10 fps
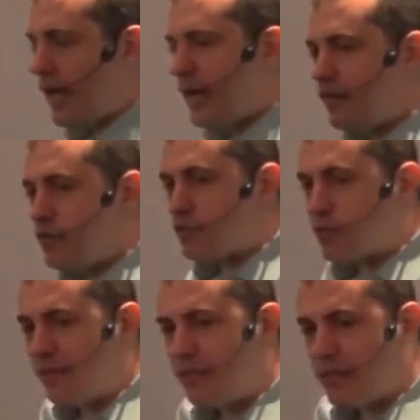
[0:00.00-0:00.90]
And if
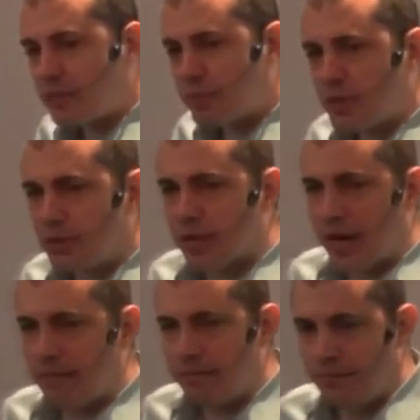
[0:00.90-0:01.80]
you run this
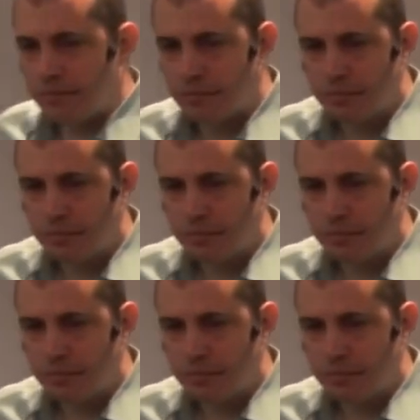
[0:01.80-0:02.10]
program,